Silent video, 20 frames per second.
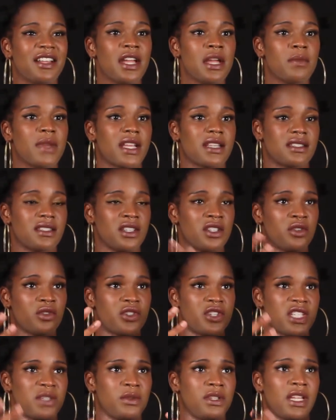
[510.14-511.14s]
Because then you'll
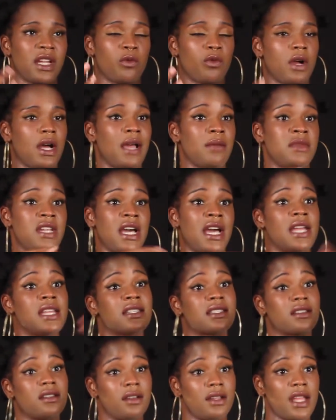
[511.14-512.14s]
just be like, well, I'm not
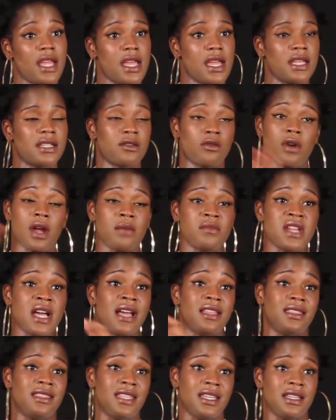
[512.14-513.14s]
as good as, or I'm
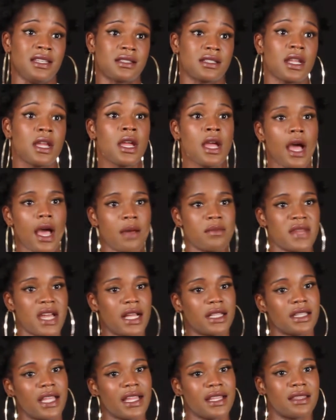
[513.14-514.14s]
not this, I'm
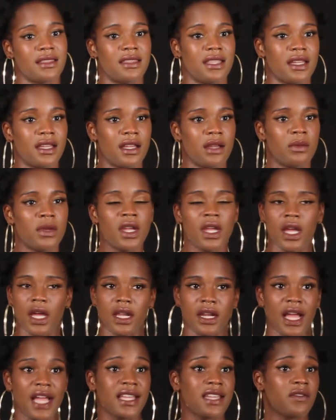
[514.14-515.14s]
not like them,
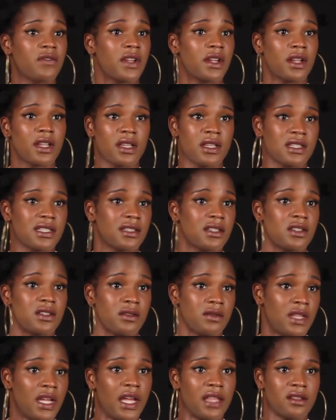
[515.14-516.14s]
and I can very easily
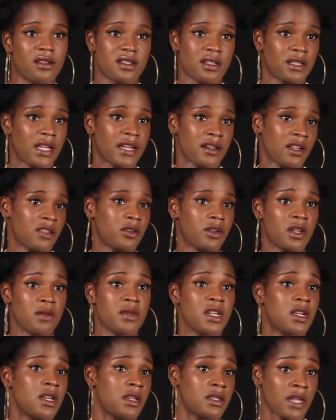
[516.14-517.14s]
do that. There's a lot of other
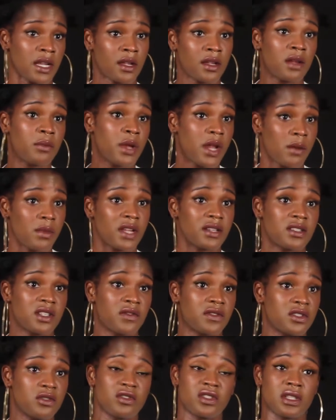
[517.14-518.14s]
comedians I can compare
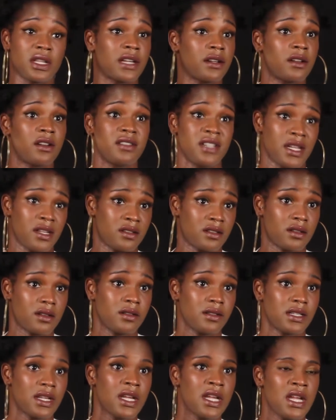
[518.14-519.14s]
myself to, there's a lot of other
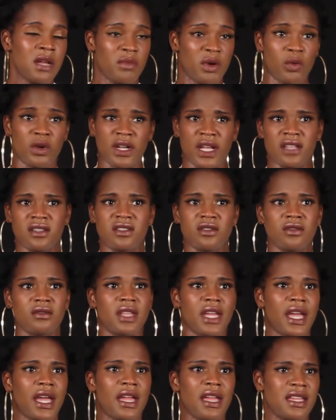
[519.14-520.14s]
dancers, but when I do
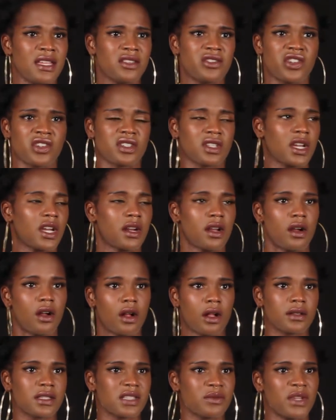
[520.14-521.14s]
that, it just kind of
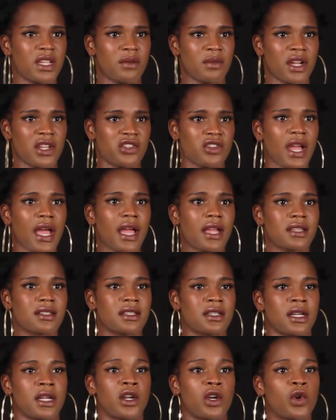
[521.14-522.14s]
halts me in my tracks,
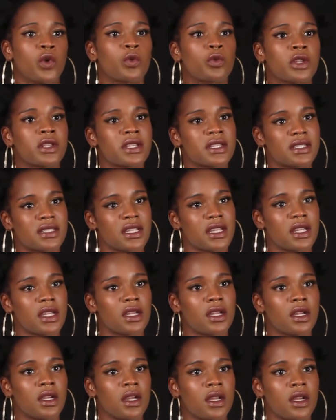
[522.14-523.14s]
and I don't really see